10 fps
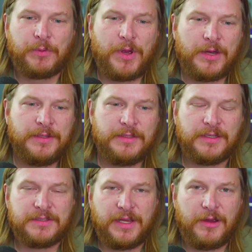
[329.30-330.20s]
Rocket League
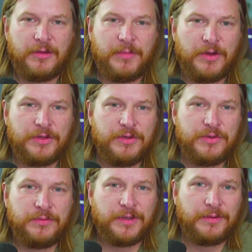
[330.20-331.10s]
doesn't care about
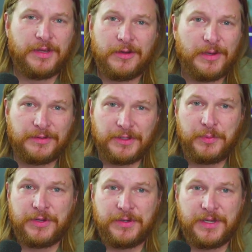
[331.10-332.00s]
you. They don't care about the
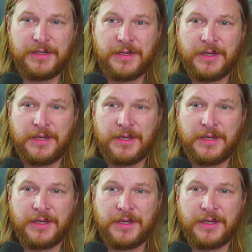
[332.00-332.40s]
community.